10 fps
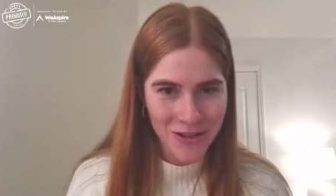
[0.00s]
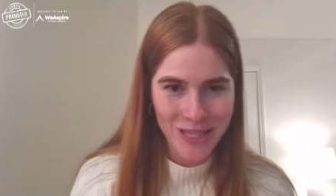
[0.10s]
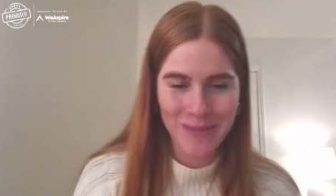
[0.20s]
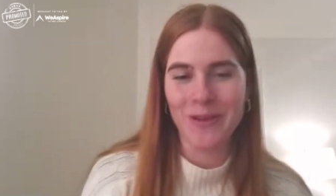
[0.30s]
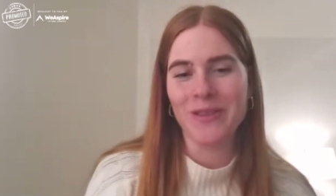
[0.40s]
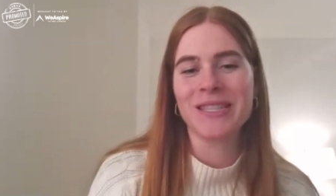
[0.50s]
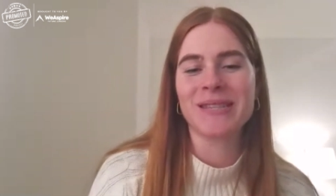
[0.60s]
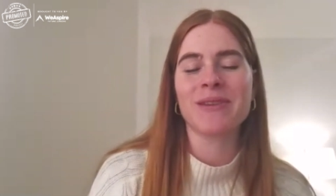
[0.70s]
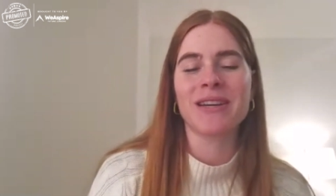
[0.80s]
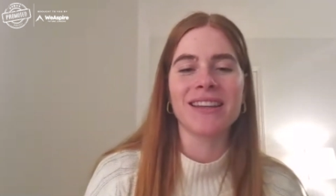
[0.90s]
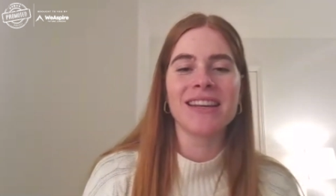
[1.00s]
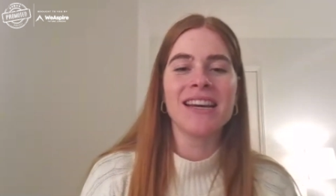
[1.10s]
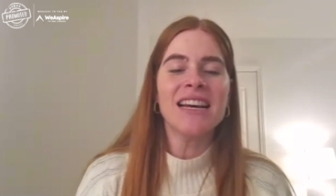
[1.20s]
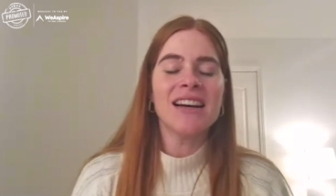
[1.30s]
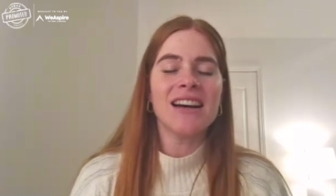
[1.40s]
response. But
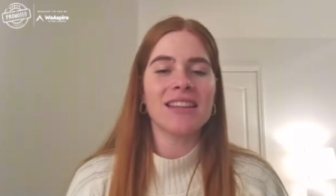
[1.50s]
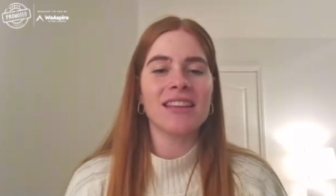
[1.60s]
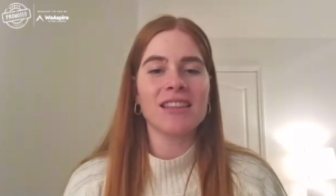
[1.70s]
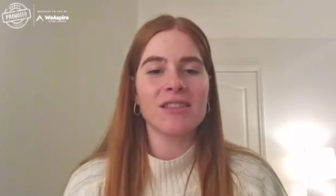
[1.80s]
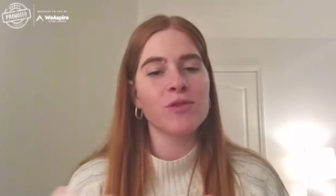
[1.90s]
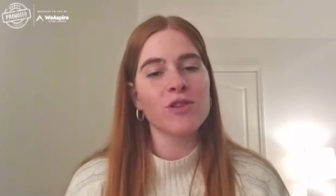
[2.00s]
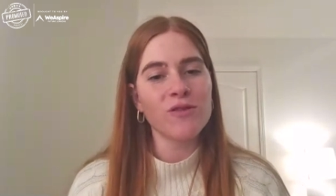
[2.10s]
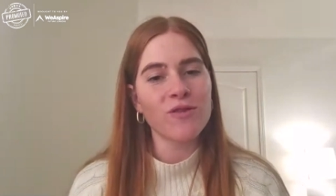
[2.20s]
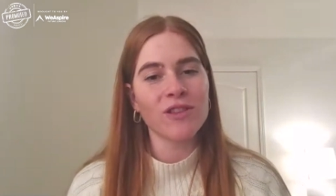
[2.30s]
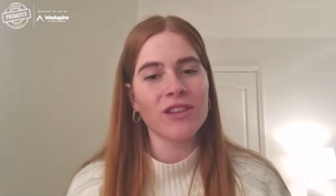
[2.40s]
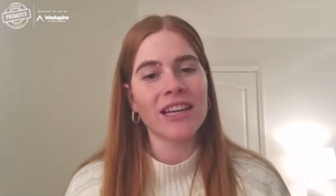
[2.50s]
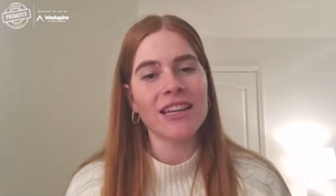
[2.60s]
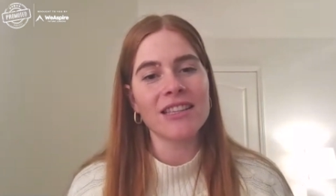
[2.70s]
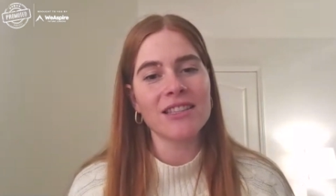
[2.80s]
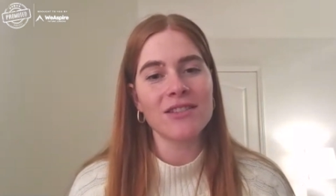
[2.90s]
I think the beautiful thing
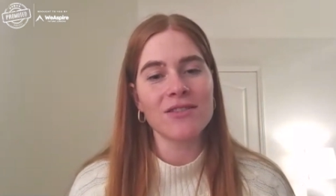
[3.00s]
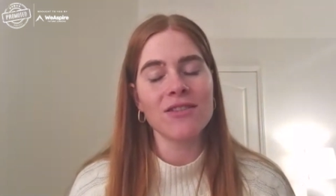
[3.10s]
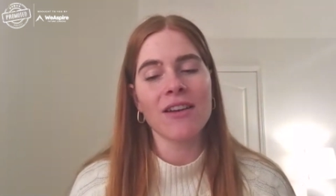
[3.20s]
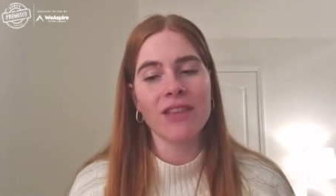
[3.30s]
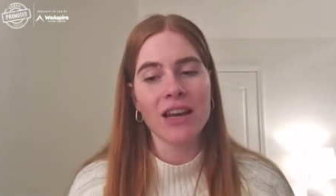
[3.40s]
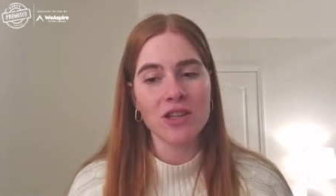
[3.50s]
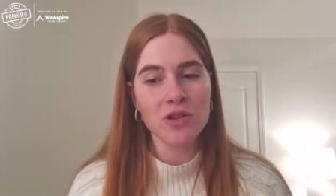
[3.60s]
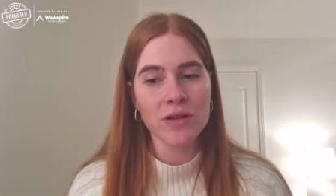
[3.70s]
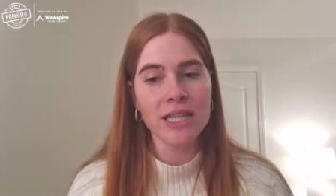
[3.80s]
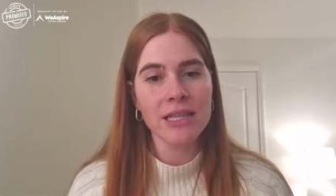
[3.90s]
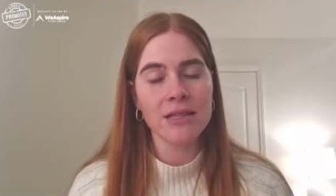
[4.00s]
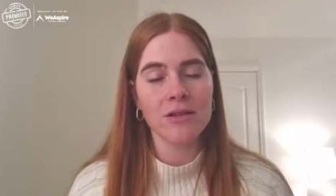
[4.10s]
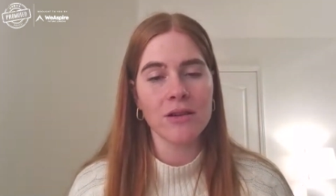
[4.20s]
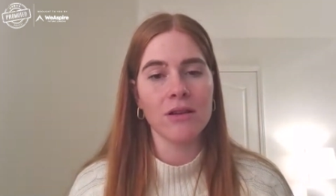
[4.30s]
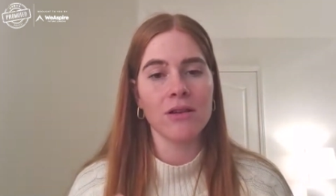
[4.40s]
is you have that choice
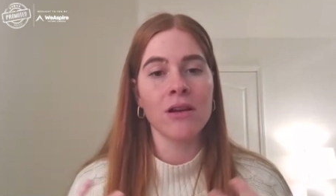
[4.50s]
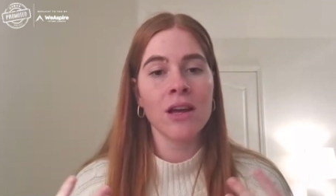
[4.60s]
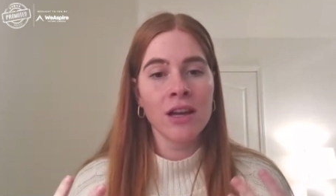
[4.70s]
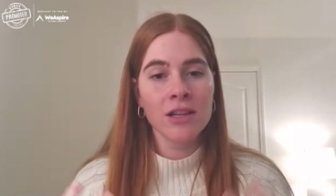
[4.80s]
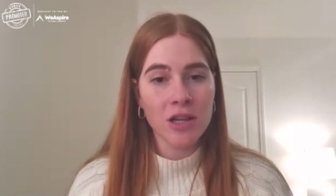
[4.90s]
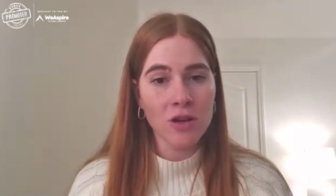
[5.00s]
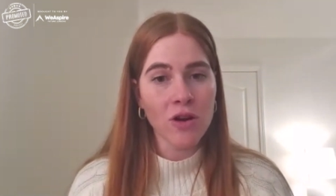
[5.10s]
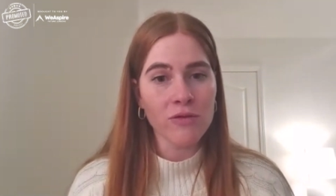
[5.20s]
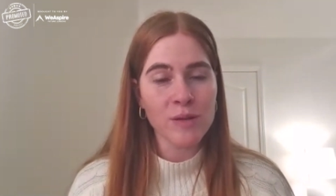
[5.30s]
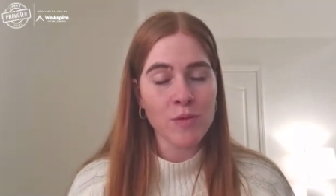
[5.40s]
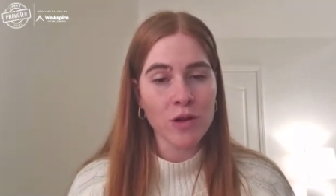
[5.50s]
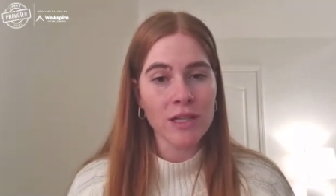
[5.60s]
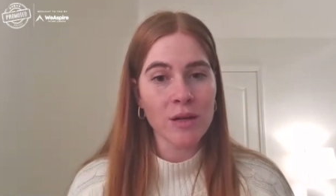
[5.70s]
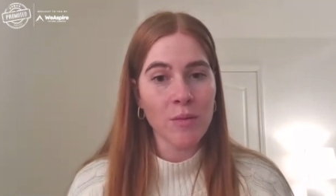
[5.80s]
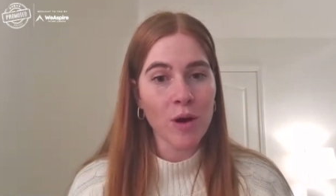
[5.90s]
to to not respond
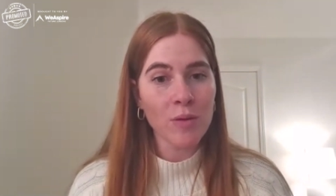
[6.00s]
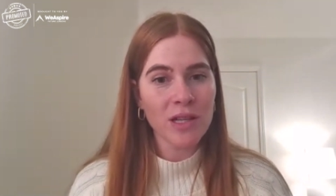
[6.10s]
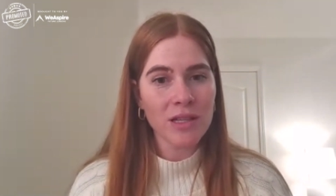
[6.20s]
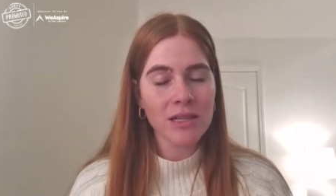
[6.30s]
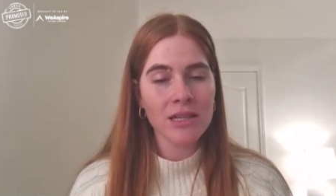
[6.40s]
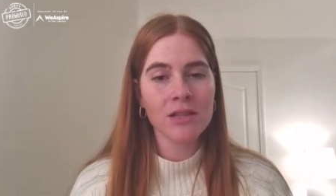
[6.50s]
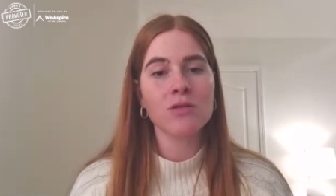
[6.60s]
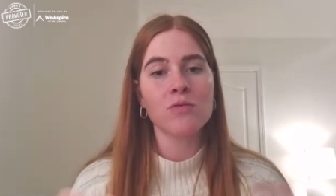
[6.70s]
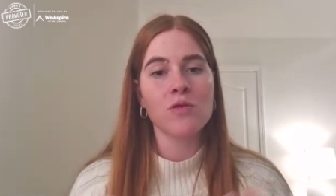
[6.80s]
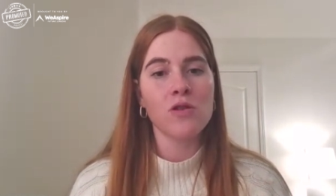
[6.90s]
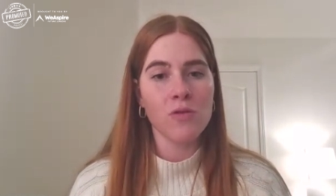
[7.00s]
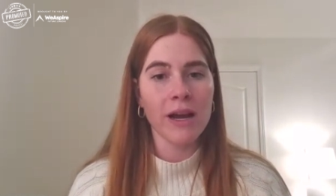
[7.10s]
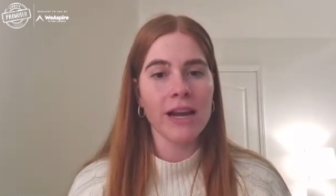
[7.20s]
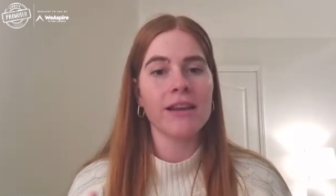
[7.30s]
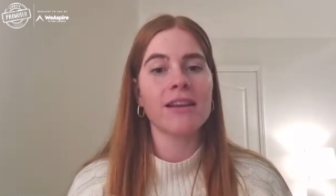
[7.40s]
in a moment, to walk
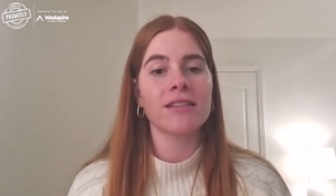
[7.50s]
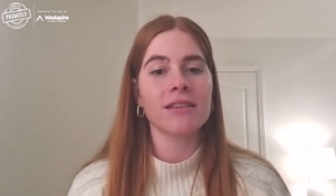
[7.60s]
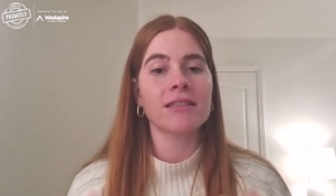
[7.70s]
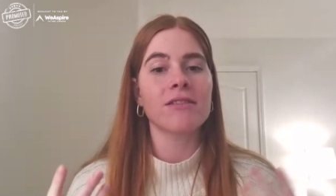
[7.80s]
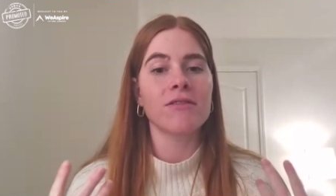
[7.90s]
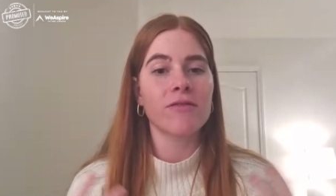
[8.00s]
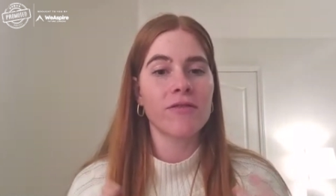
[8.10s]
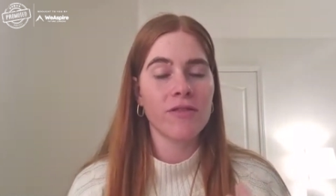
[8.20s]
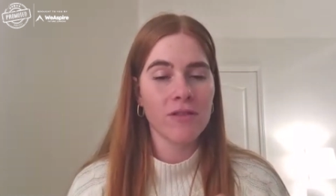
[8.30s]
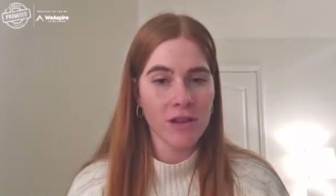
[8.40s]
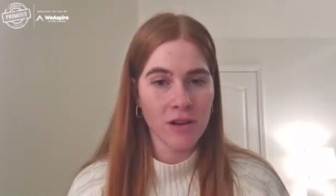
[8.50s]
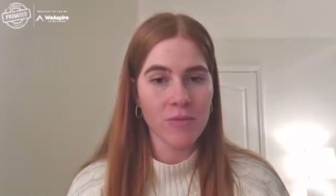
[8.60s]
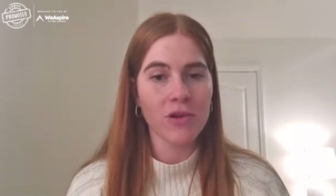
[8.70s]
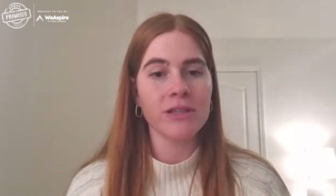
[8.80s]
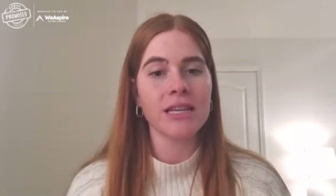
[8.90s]
away, gather yourself, you know,
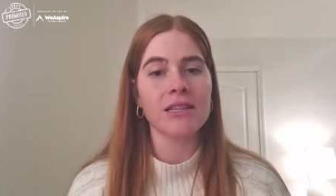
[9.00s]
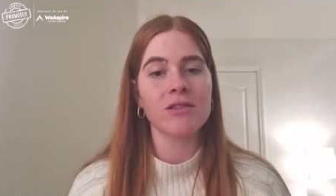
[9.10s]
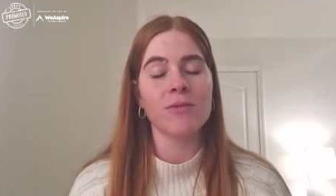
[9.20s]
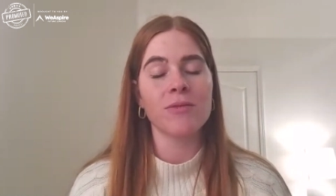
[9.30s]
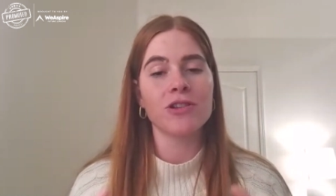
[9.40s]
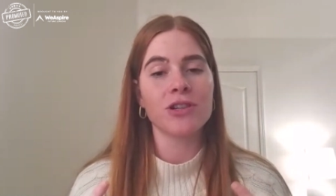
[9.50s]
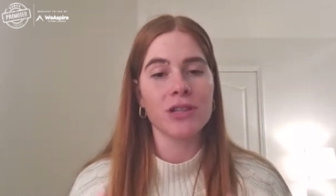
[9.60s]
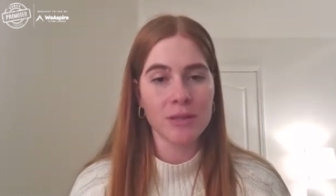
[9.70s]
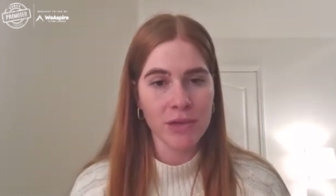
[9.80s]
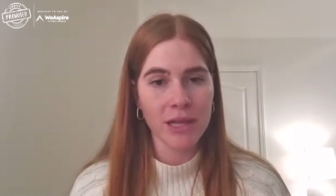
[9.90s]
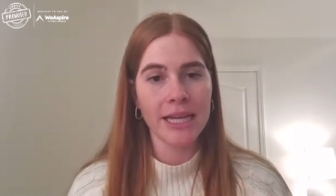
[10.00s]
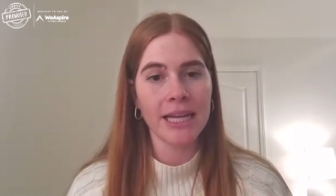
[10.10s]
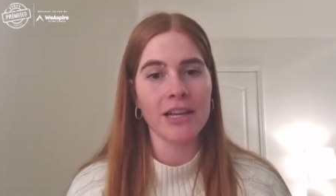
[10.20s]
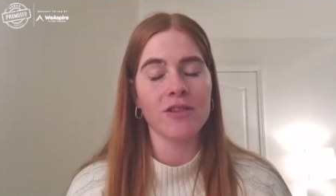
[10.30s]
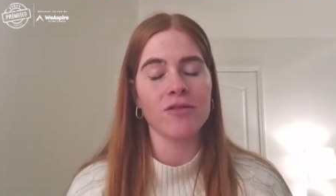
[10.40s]
process your emotions, plan
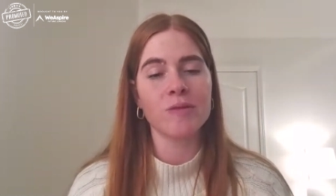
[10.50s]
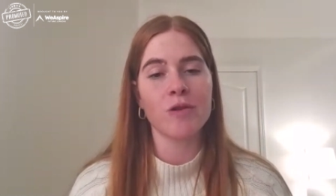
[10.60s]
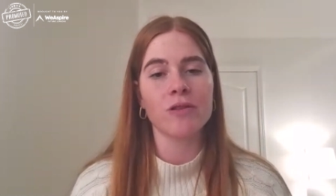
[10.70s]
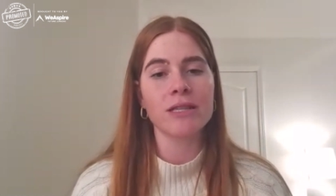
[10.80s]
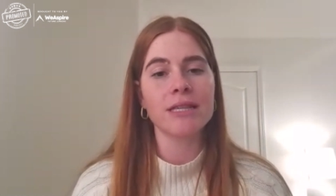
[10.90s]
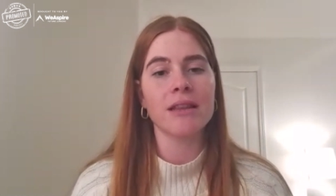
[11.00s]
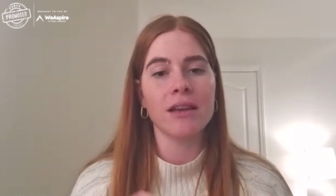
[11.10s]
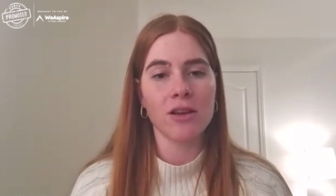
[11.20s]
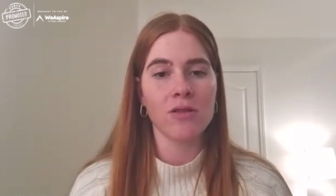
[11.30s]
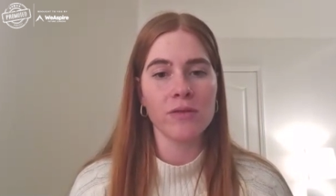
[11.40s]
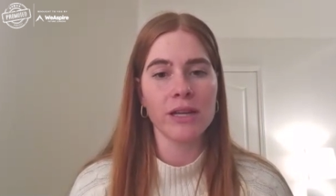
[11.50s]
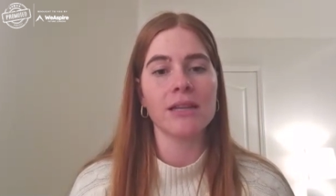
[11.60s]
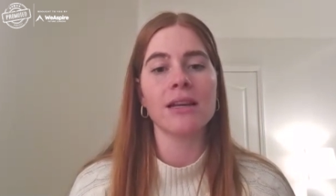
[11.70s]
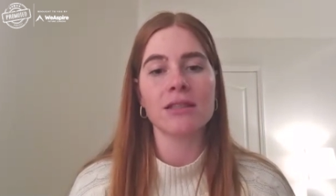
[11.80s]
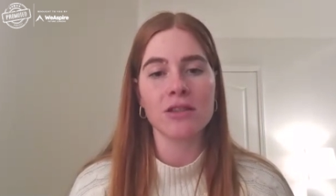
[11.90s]
out your response, and then go
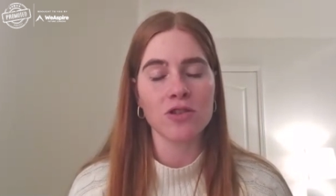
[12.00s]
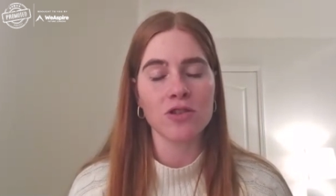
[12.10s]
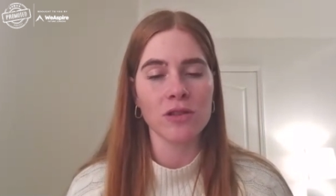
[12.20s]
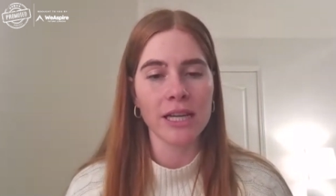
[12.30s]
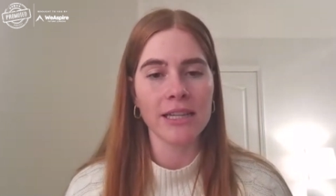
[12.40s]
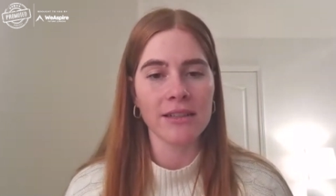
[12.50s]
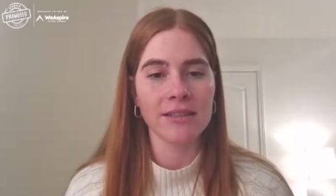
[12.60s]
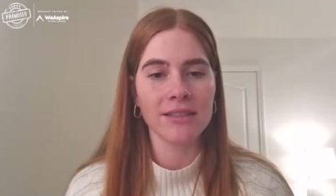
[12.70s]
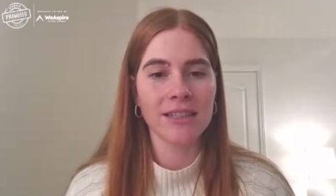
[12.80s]
in as a true leader.